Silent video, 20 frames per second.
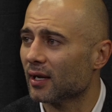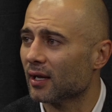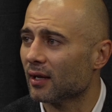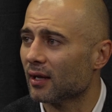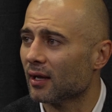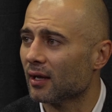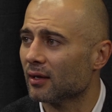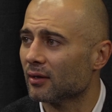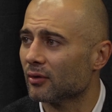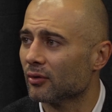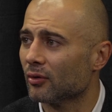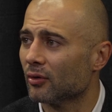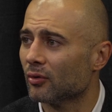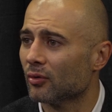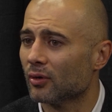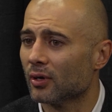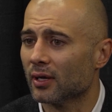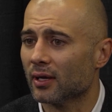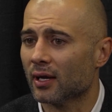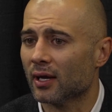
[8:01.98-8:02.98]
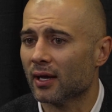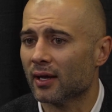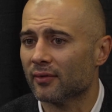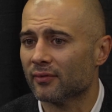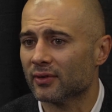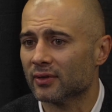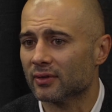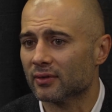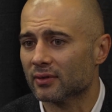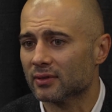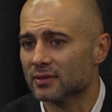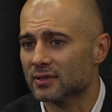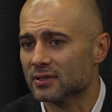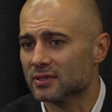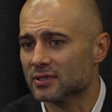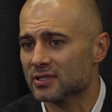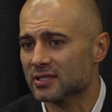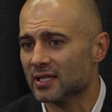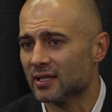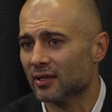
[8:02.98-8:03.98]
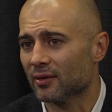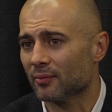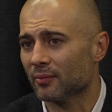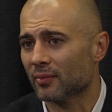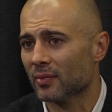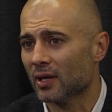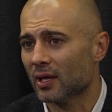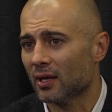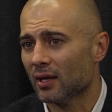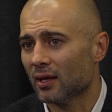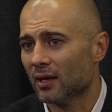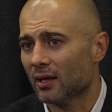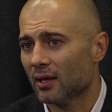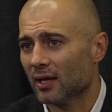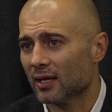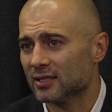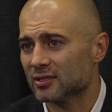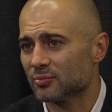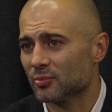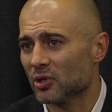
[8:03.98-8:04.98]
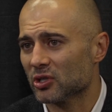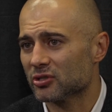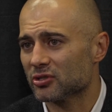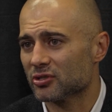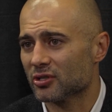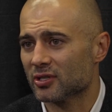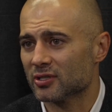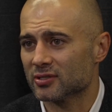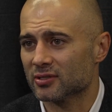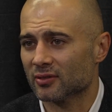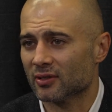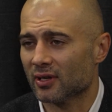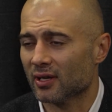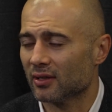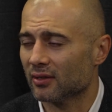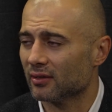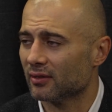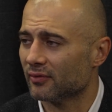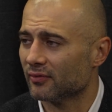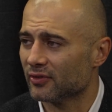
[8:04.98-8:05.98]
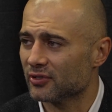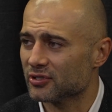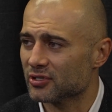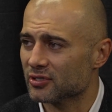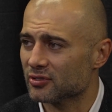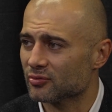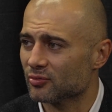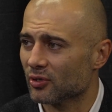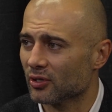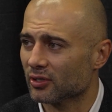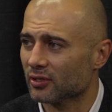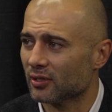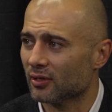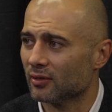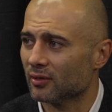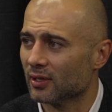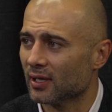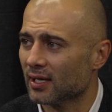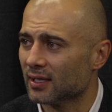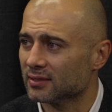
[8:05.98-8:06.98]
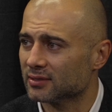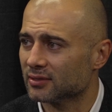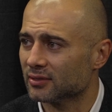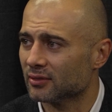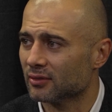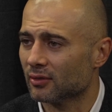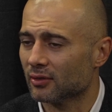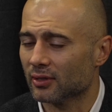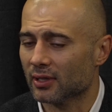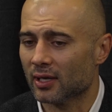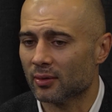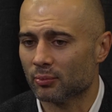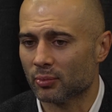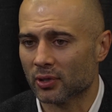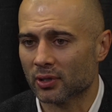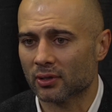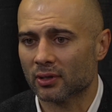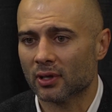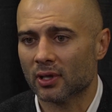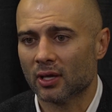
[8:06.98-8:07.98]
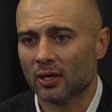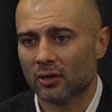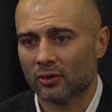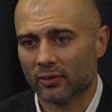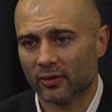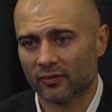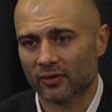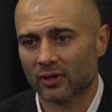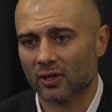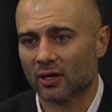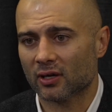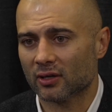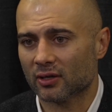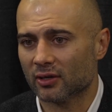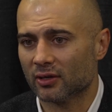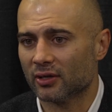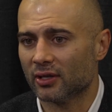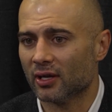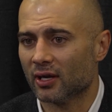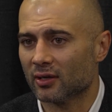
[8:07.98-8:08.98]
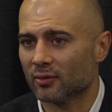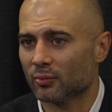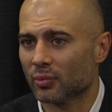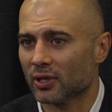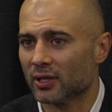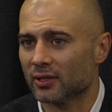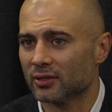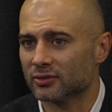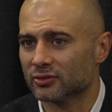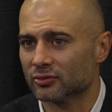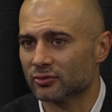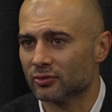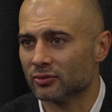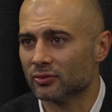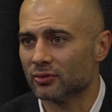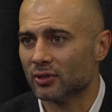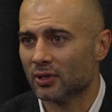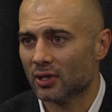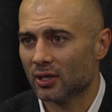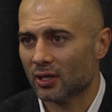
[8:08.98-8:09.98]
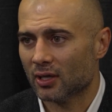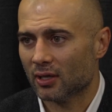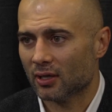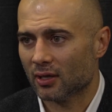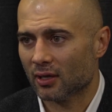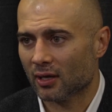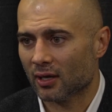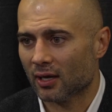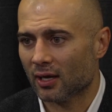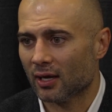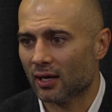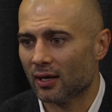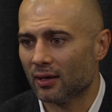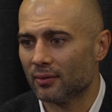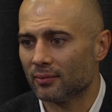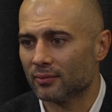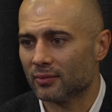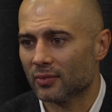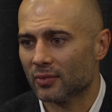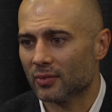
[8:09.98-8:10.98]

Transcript: I, I don't know. I, I haven't seen them as much because of how the divisions worked out last year and all that. But we have a lot of good young players who um,